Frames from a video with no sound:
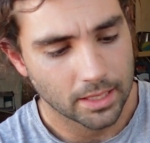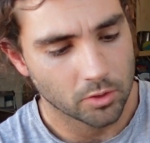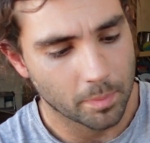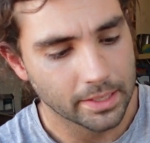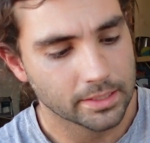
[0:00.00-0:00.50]

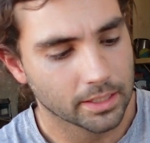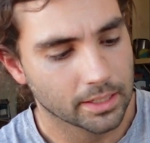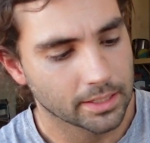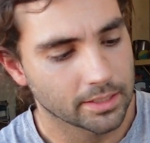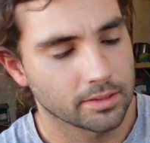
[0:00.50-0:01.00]
you're
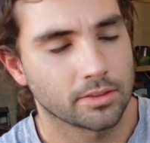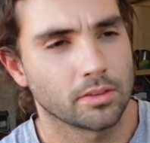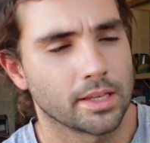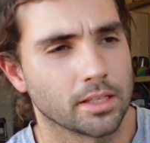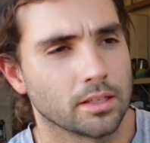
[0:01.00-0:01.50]
basically,
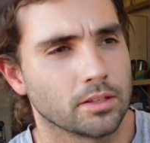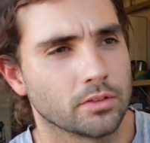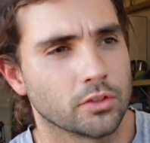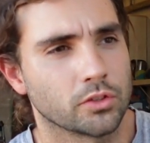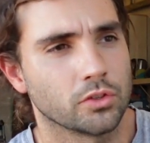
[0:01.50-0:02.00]

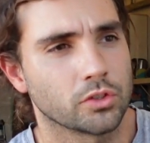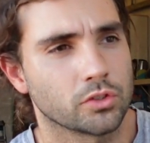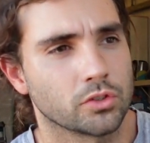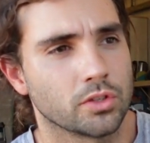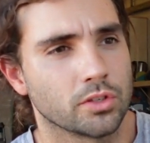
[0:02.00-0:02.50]

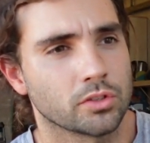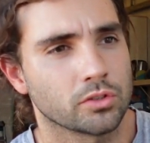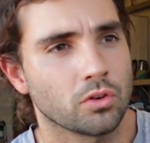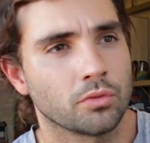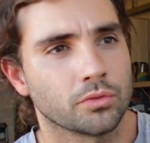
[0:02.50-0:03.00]
the
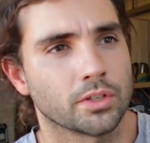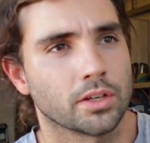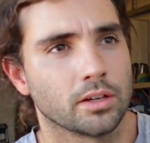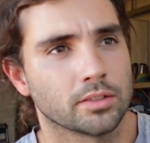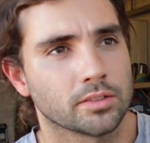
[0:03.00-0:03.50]

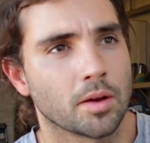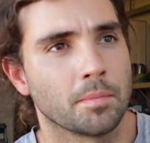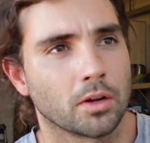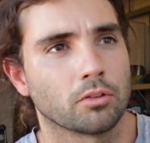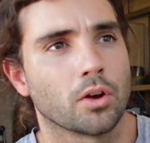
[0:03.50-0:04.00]
softer
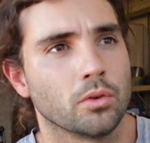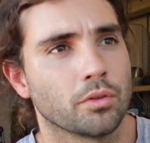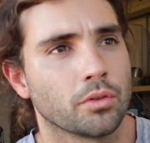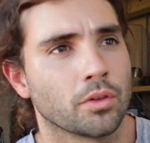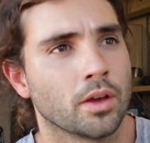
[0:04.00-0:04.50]
summer
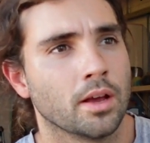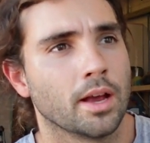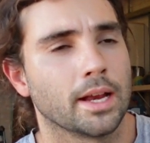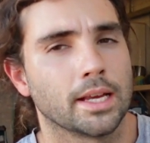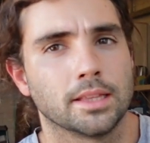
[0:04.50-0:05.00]
growth
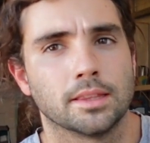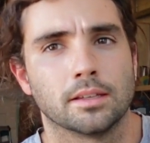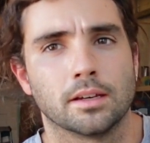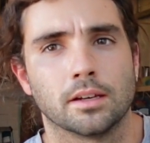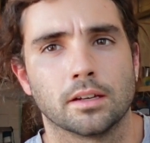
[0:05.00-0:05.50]
in
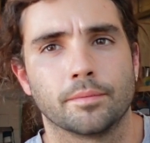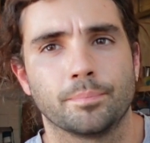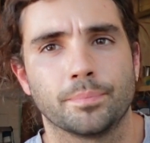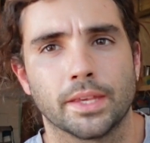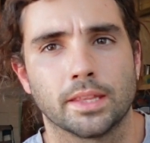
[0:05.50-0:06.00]
the
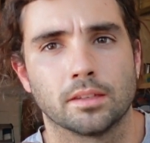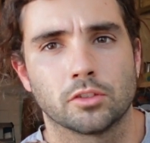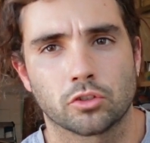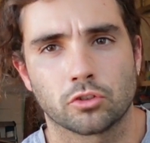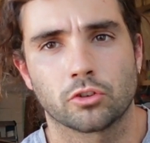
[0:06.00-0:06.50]

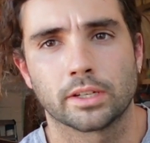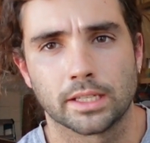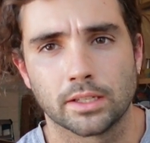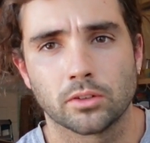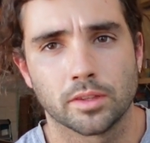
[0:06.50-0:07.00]

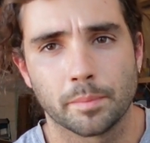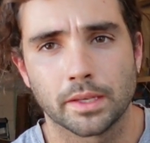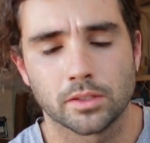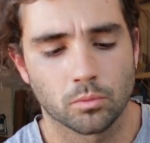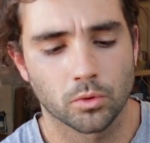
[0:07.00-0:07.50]
tree or in the
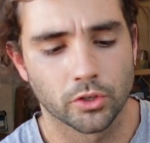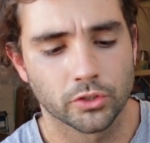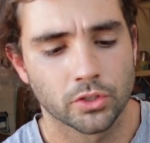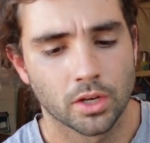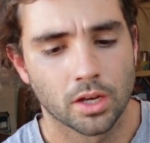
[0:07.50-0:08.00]
piece of
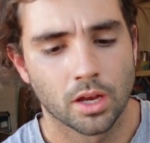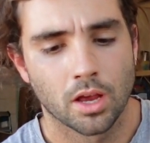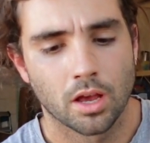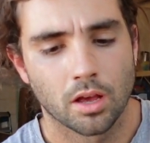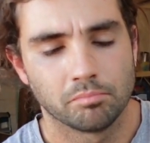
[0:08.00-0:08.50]
wood
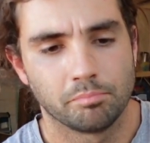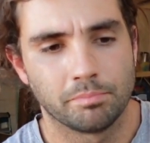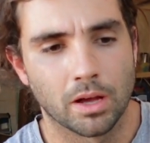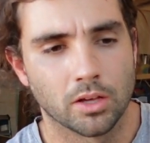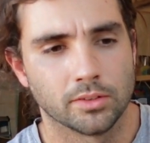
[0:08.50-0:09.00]

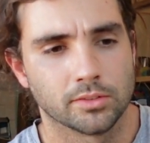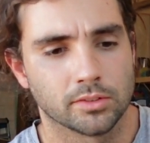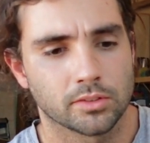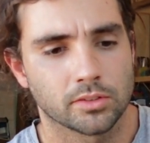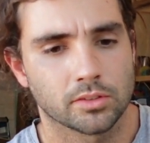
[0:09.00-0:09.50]

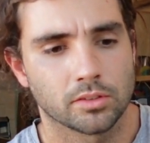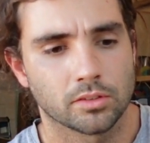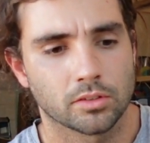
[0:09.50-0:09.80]
burns,